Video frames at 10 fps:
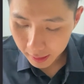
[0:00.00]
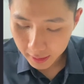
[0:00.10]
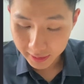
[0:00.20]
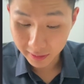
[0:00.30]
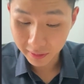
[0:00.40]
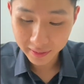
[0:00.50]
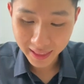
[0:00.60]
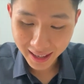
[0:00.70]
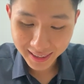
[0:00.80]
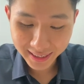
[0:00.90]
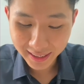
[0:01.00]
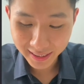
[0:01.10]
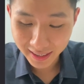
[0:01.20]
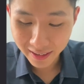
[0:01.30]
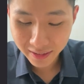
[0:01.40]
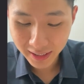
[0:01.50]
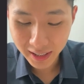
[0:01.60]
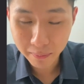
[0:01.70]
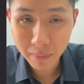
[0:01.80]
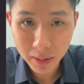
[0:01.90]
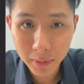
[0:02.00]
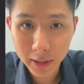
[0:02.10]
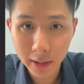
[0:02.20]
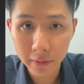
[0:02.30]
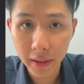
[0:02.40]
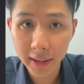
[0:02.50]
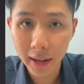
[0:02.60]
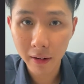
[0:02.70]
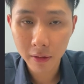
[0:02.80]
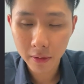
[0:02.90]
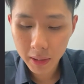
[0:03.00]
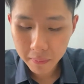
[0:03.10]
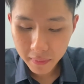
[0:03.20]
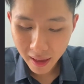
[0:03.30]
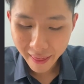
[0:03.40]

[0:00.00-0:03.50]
So that's essentially the purpose of this algorithm.